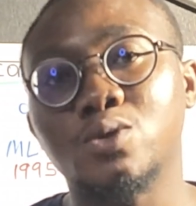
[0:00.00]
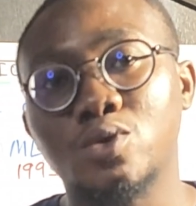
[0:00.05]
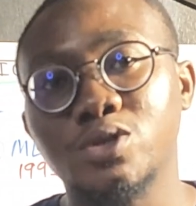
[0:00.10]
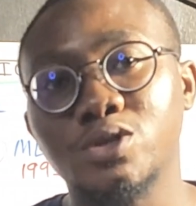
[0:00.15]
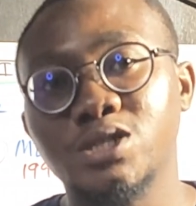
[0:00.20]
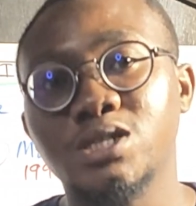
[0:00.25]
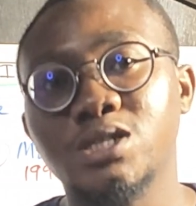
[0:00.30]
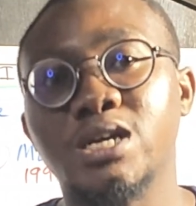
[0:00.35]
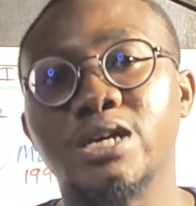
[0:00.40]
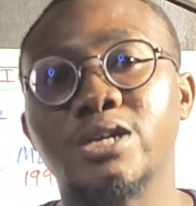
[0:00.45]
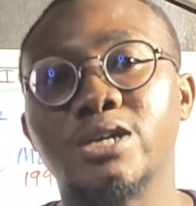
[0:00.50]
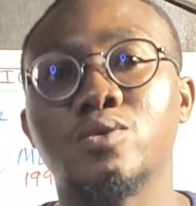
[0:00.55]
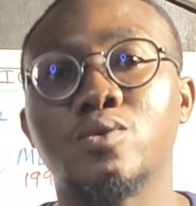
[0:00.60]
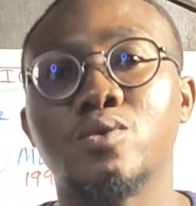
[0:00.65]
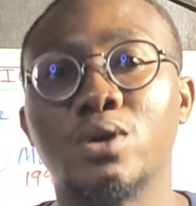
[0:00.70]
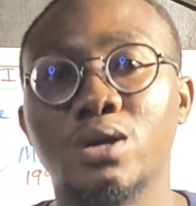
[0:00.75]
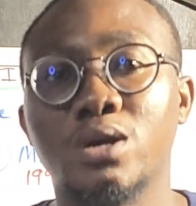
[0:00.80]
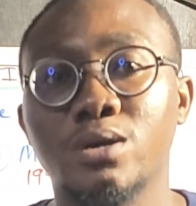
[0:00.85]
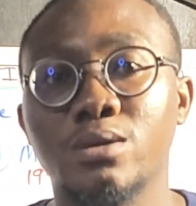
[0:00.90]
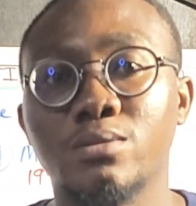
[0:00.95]
quantity that
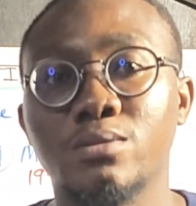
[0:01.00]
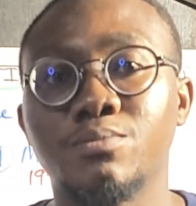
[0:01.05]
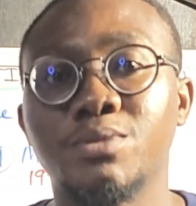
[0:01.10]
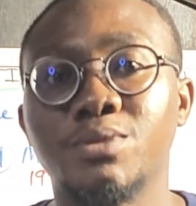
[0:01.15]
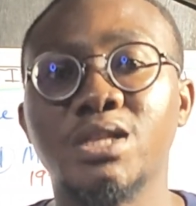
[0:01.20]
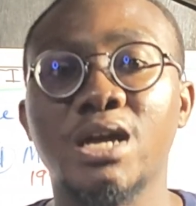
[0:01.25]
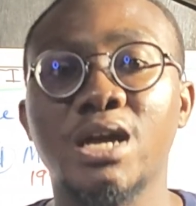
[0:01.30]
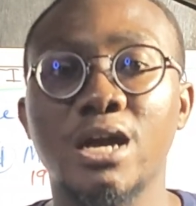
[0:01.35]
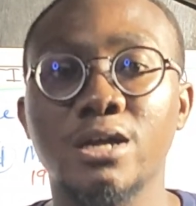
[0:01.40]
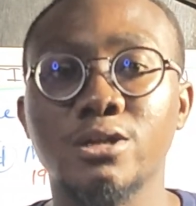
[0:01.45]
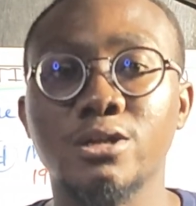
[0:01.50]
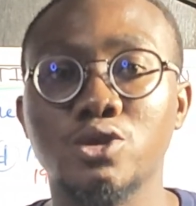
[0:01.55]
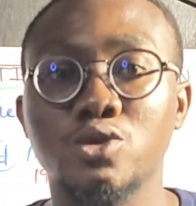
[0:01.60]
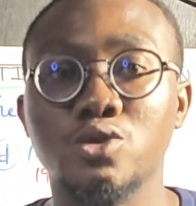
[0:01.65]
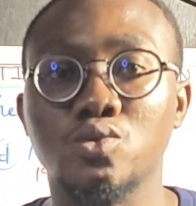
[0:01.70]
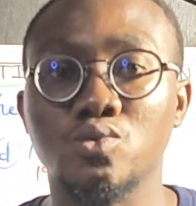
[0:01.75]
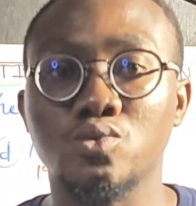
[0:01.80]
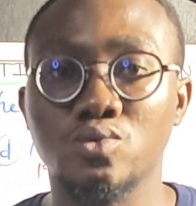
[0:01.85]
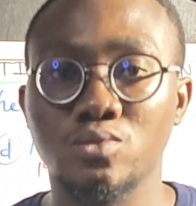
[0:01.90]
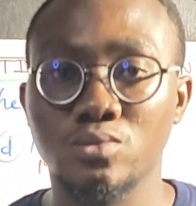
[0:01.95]
you are being
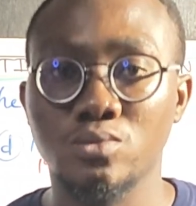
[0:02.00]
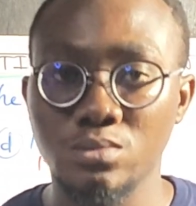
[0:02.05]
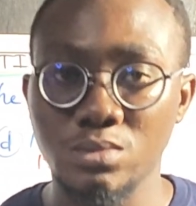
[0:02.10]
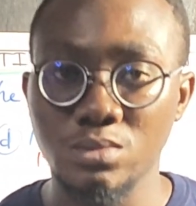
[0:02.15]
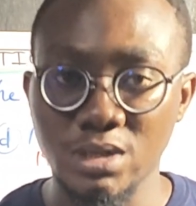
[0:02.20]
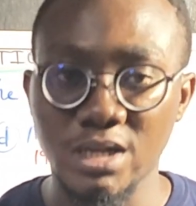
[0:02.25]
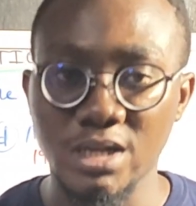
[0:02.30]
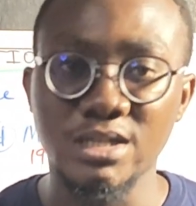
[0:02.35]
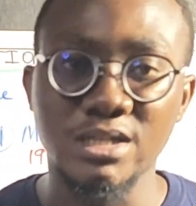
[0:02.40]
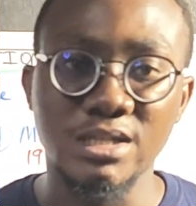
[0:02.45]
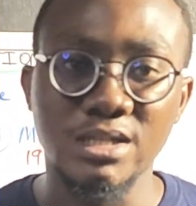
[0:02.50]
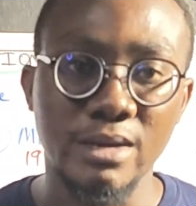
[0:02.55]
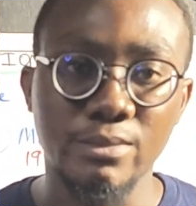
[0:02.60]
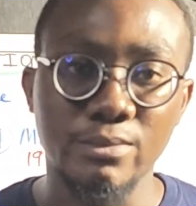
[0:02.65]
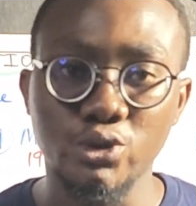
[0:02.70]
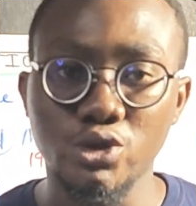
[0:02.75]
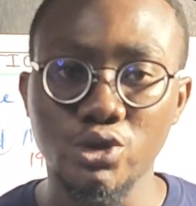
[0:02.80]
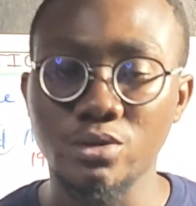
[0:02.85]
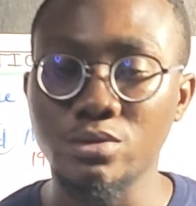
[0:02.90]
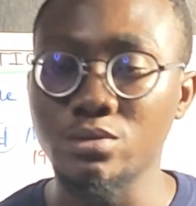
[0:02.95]
asked to get the
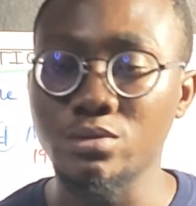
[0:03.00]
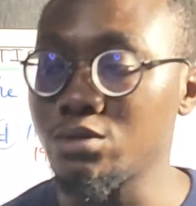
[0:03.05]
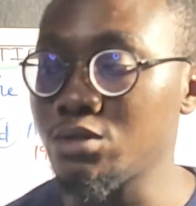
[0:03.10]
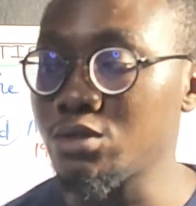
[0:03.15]
dimension.